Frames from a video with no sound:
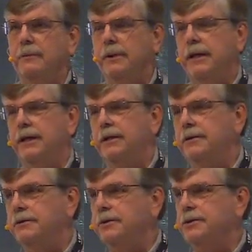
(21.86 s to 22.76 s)
but how do
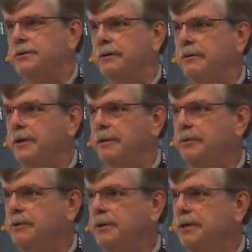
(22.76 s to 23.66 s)
you discriminate
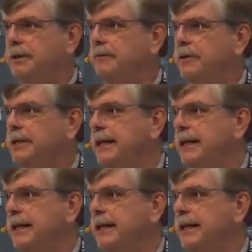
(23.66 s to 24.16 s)
between the different